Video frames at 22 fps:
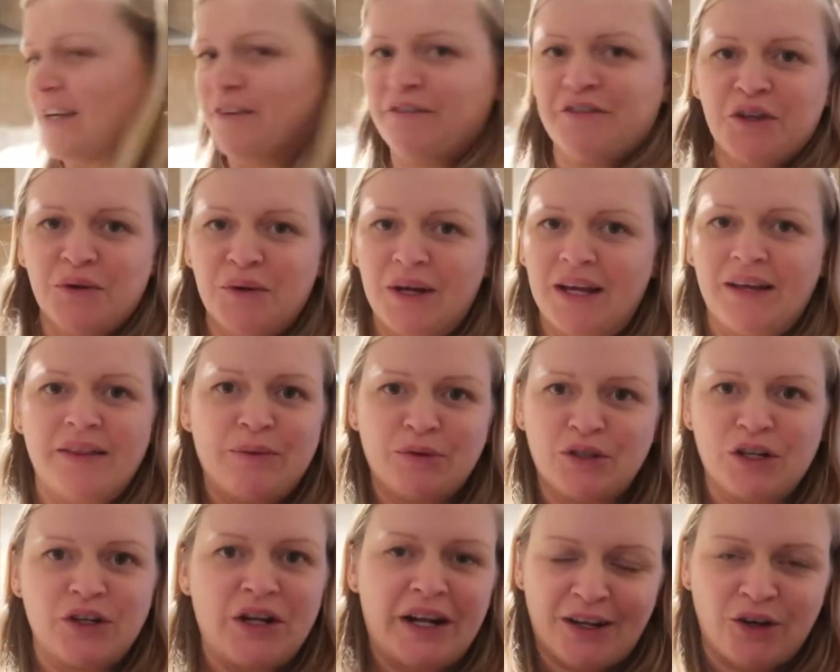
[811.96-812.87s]
like a few, like there
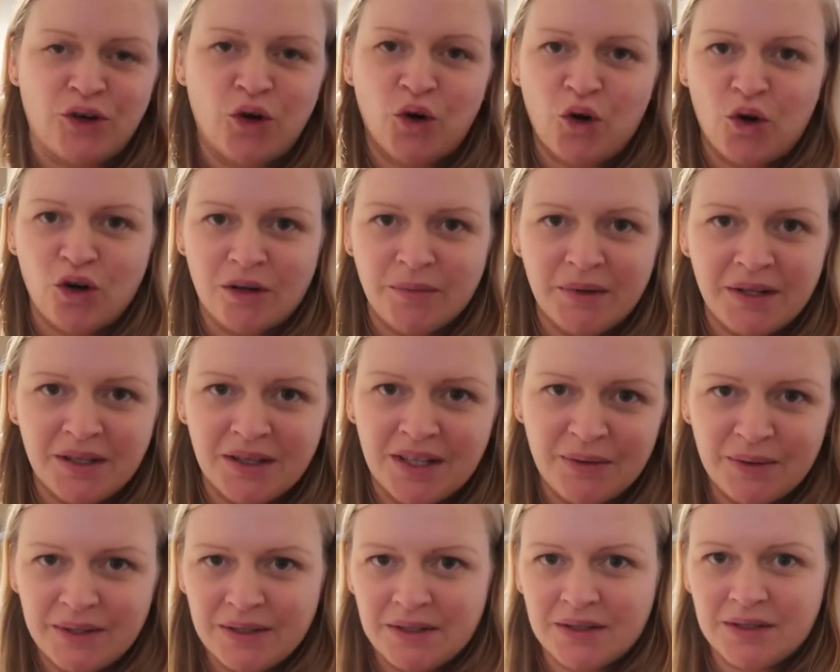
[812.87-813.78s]
was like an ornament
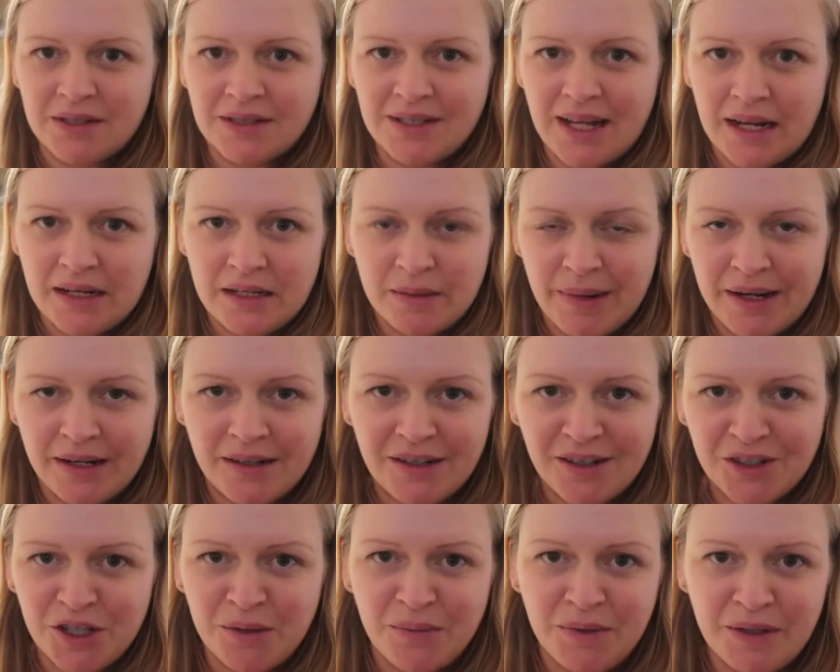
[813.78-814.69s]
that was
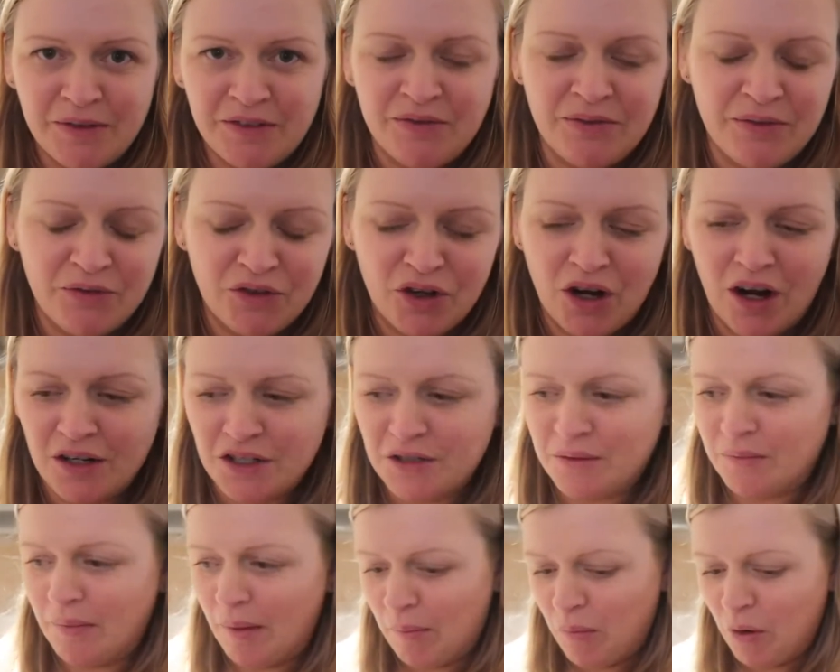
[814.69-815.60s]
sentimental to me in
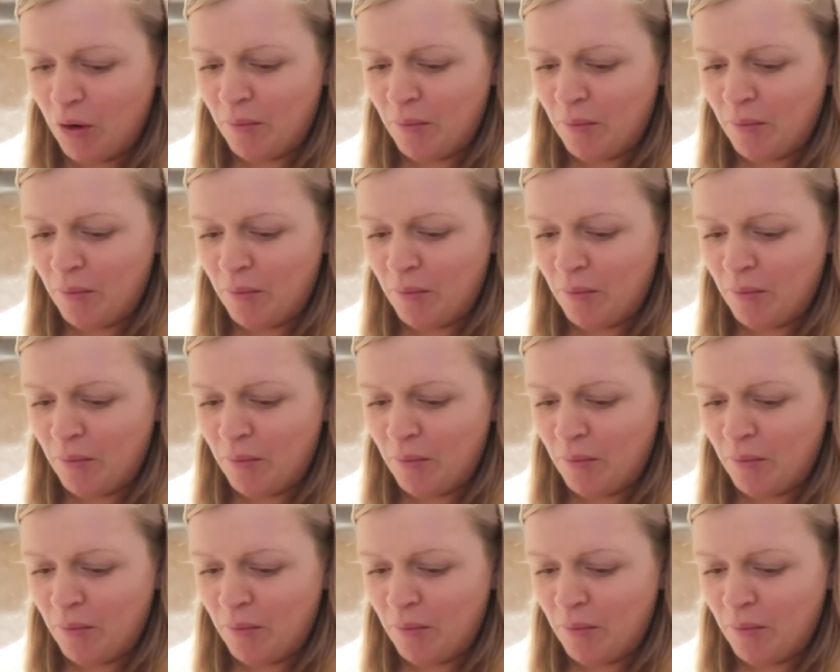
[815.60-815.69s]
regards to my